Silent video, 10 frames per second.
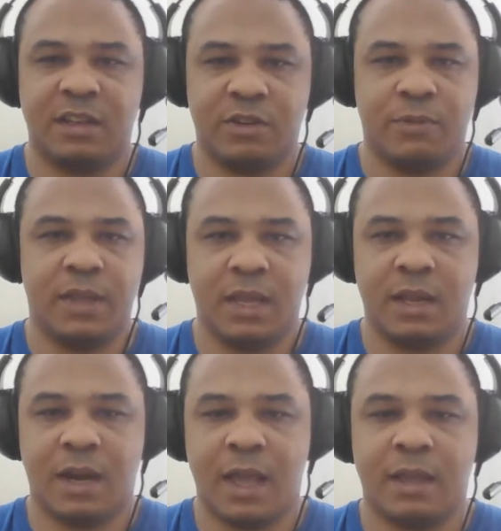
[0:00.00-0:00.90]
doing it,
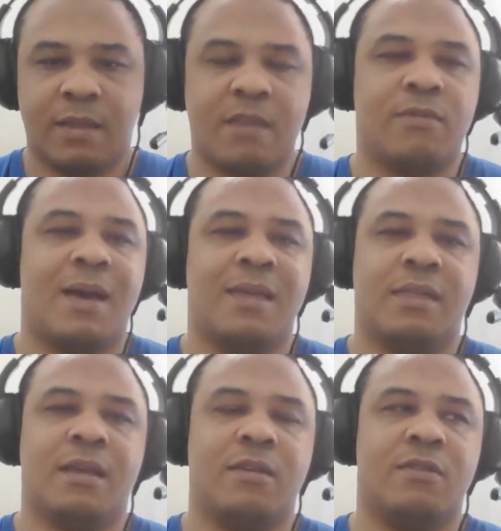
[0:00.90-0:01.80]
like that's why I
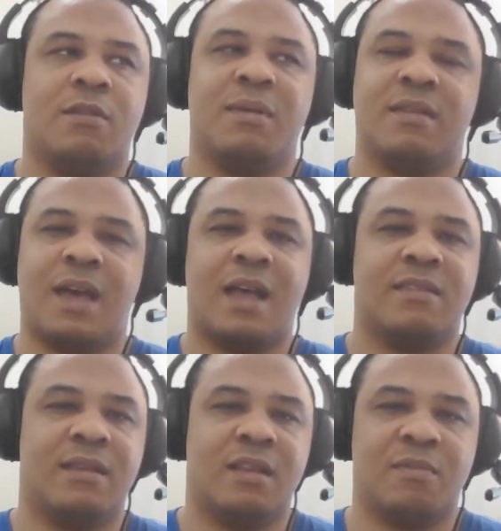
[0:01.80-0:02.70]
think YouTube is a
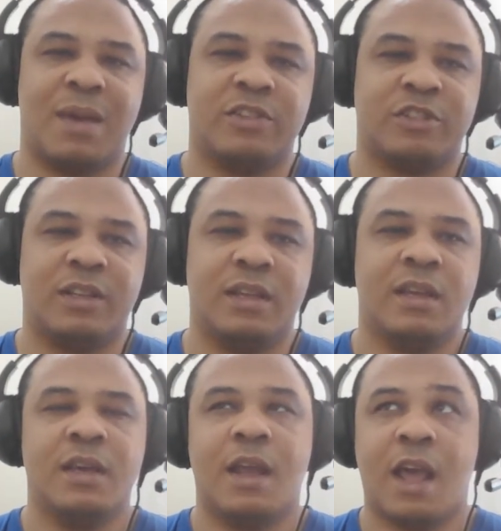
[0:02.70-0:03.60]
godsend, especially,
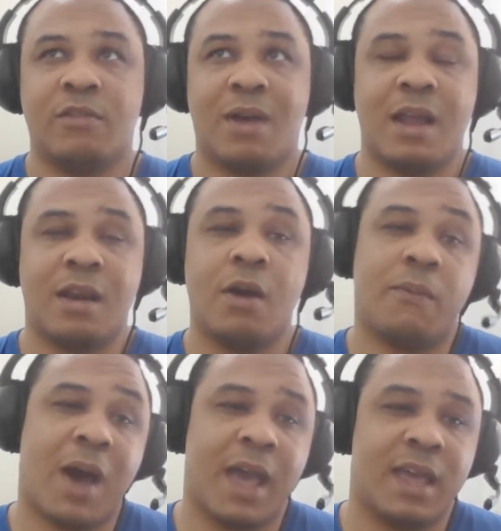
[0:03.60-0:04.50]
and that's why I know
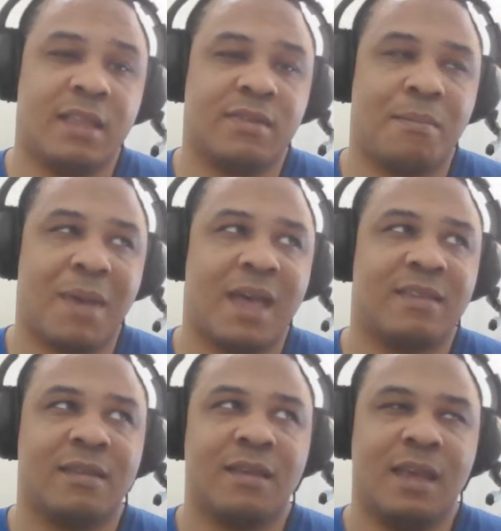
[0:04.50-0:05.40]
why it's the best,
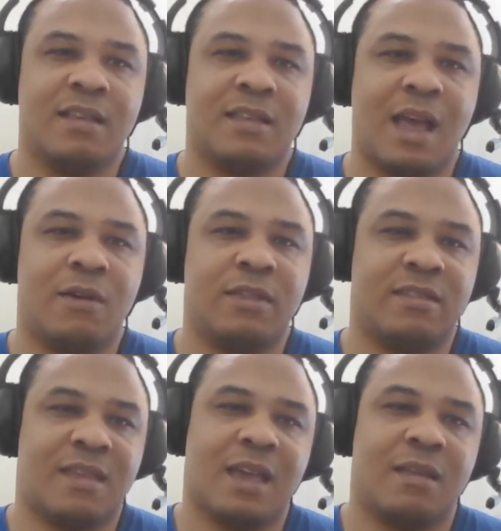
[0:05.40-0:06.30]
is now the
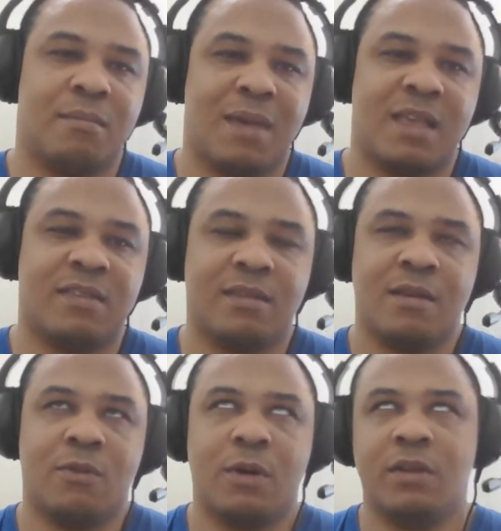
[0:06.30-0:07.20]
second best
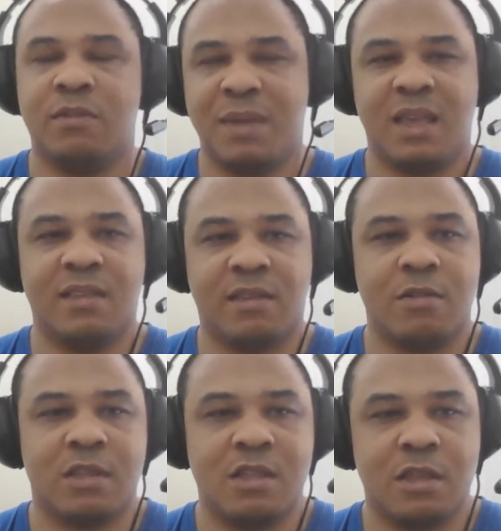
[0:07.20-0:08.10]
world's biggest
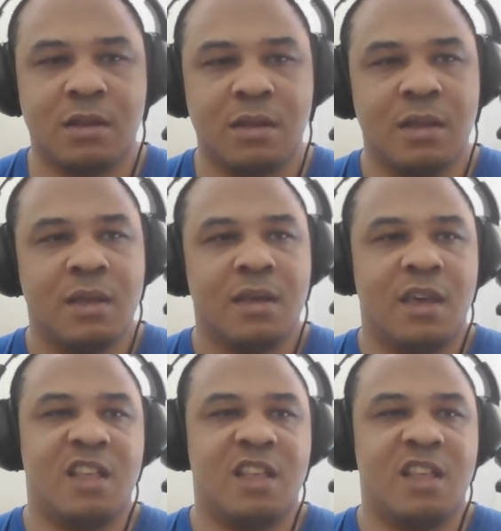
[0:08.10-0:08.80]
search engine, is